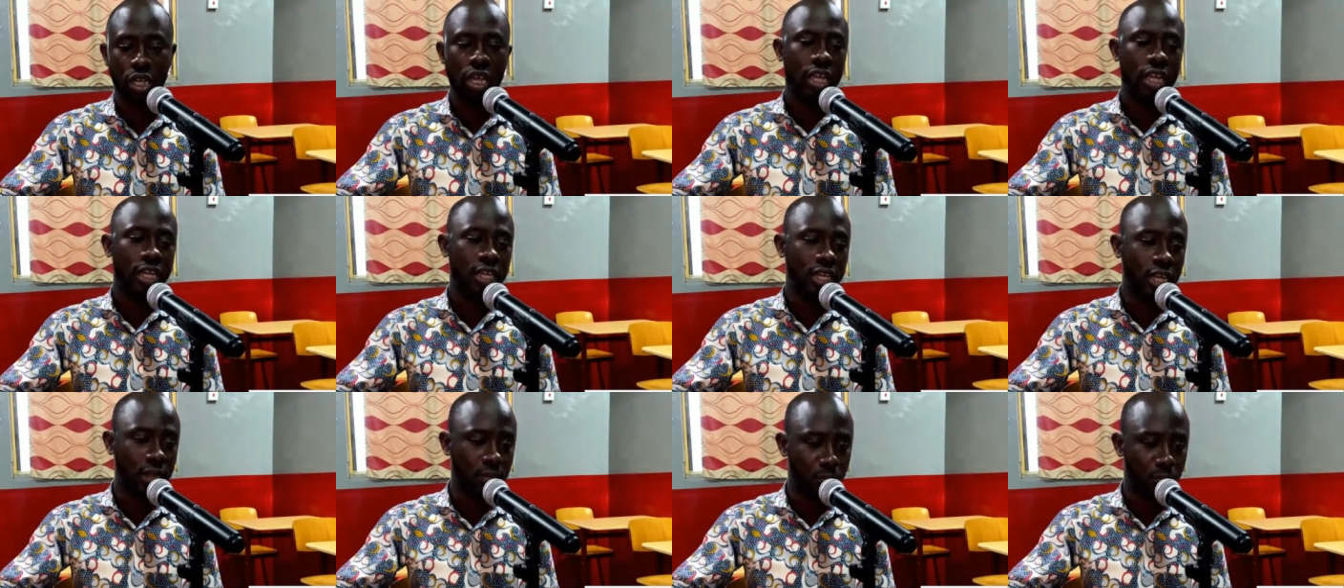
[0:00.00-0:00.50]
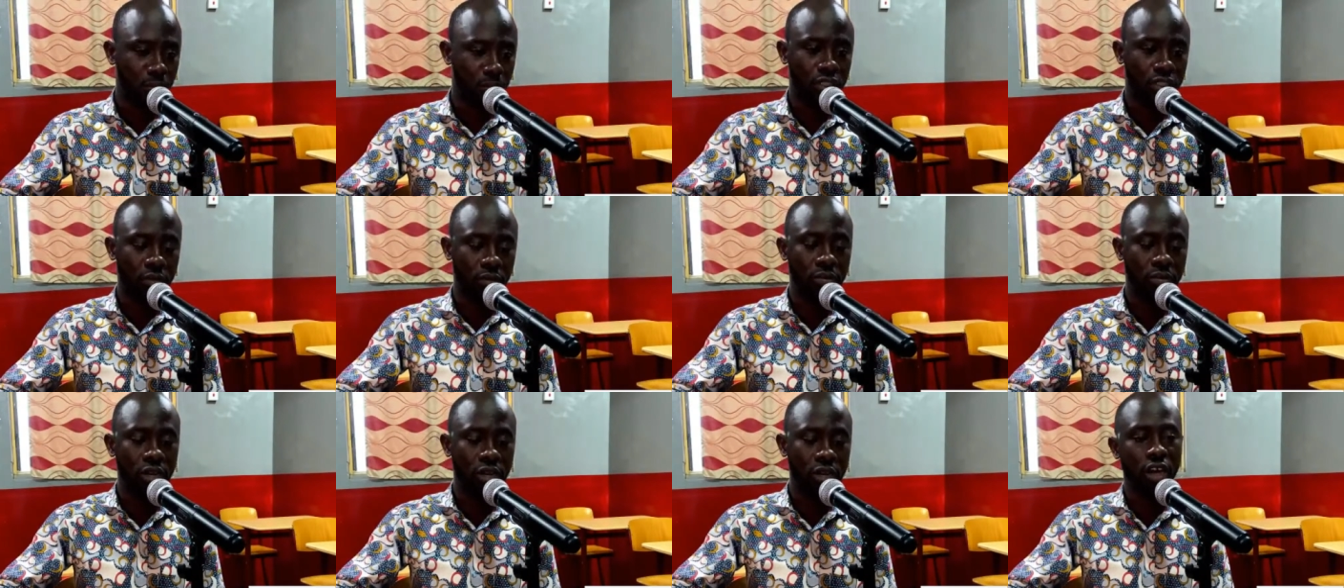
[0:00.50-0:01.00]
Then
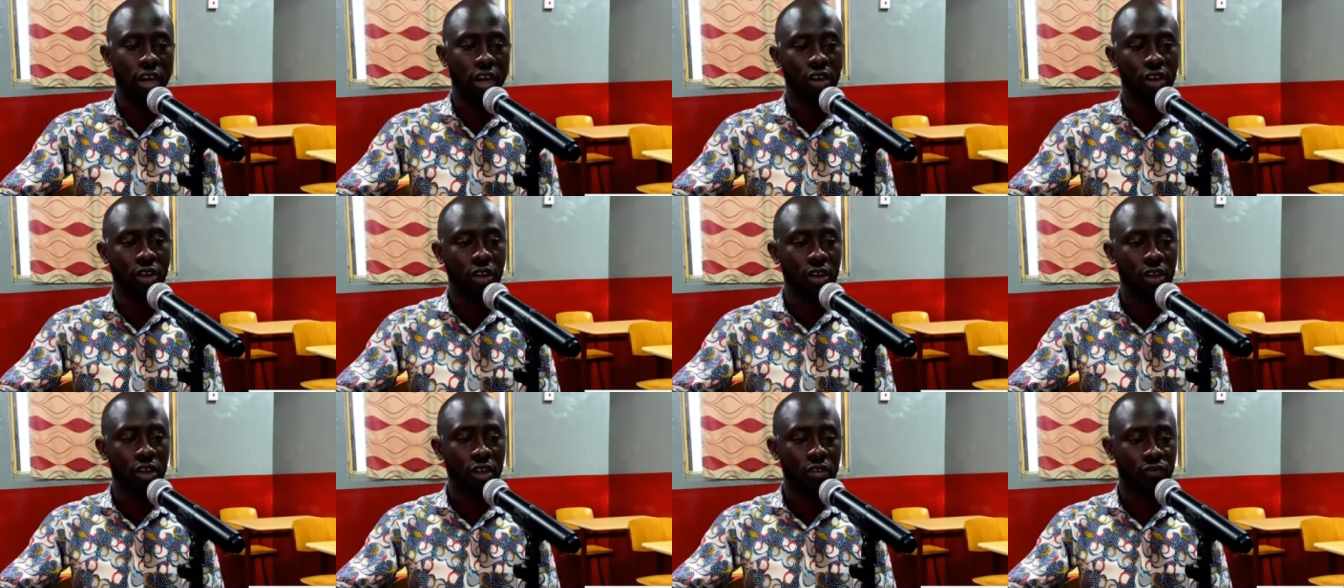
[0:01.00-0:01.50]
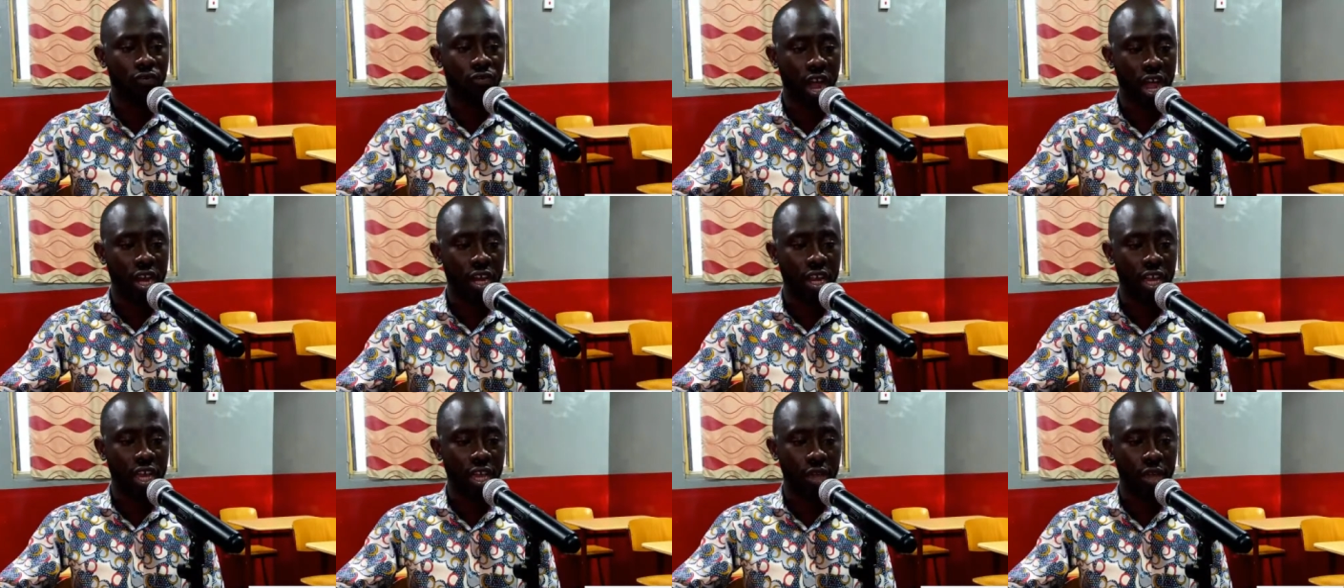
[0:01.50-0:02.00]
possibly on
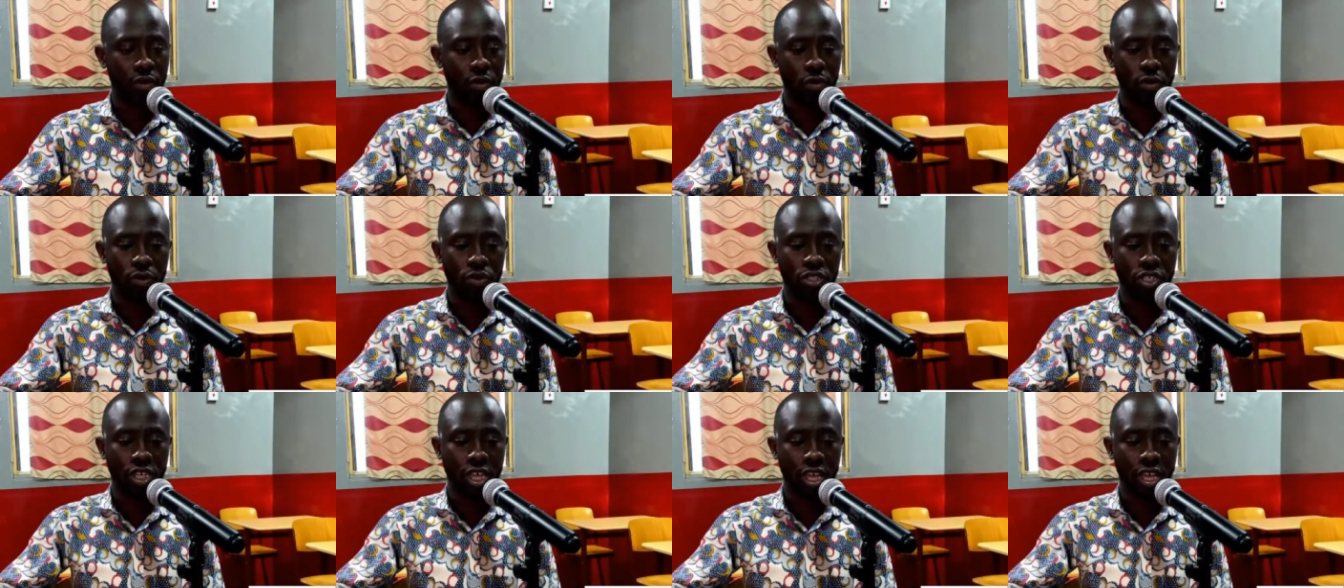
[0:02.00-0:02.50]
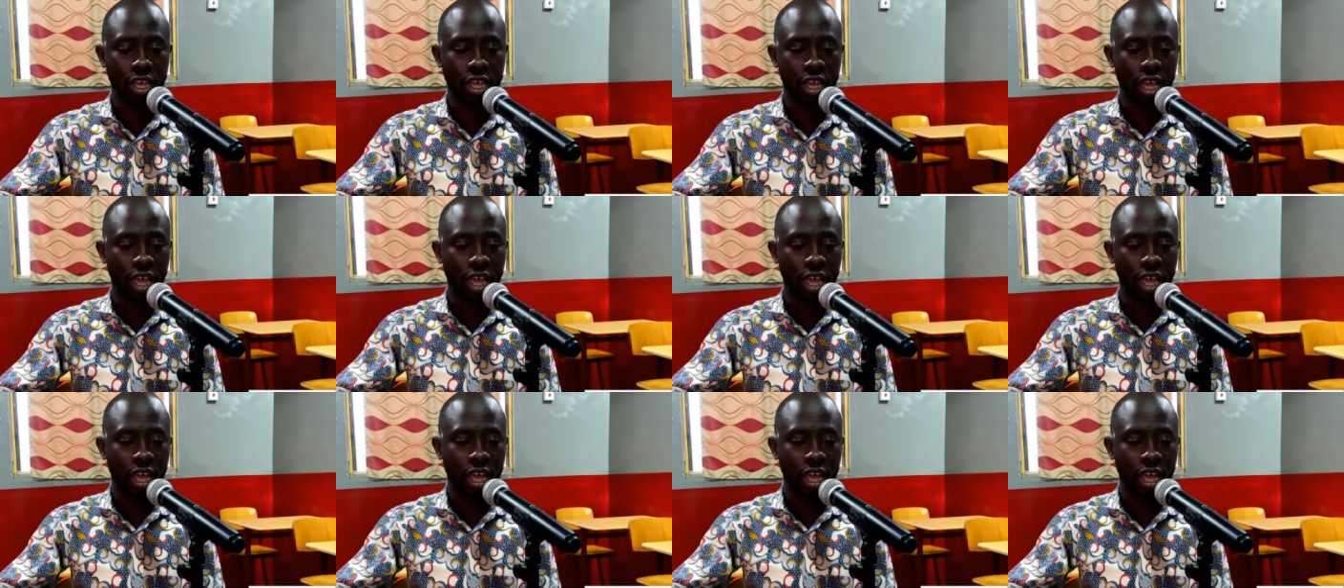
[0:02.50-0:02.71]
Friday, we will take